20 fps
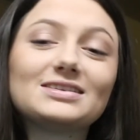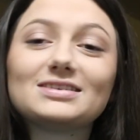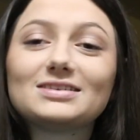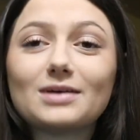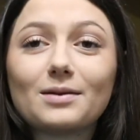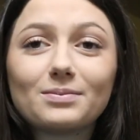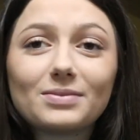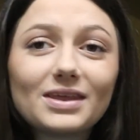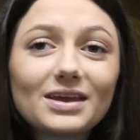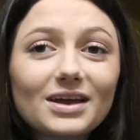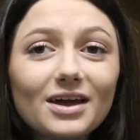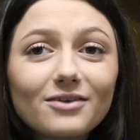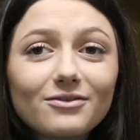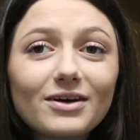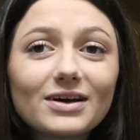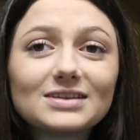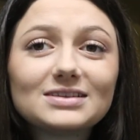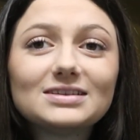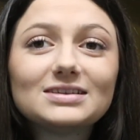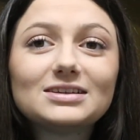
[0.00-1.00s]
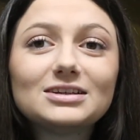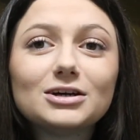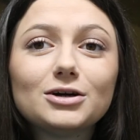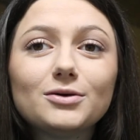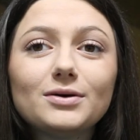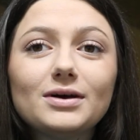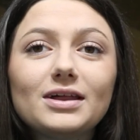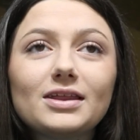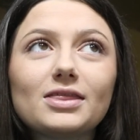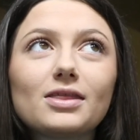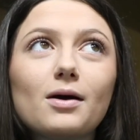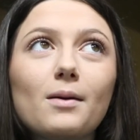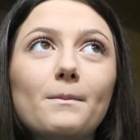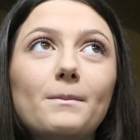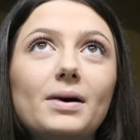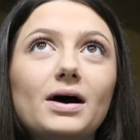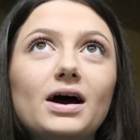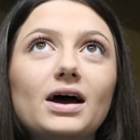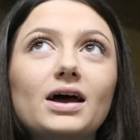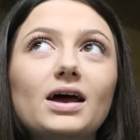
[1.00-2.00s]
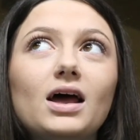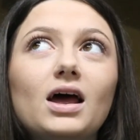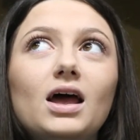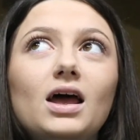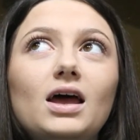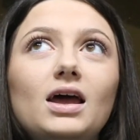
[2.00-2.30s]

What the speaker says: something I've had to deal with, but